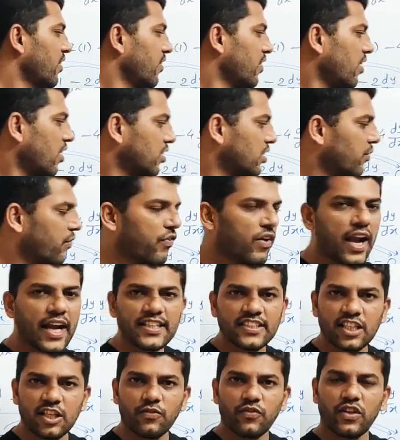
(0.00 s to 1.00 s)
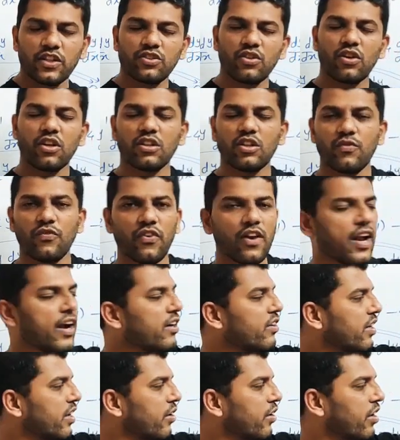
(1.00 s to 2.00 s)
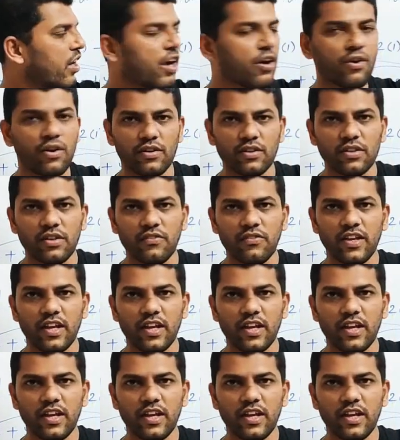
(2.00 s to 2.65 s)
On the flat surface or on the flat ground,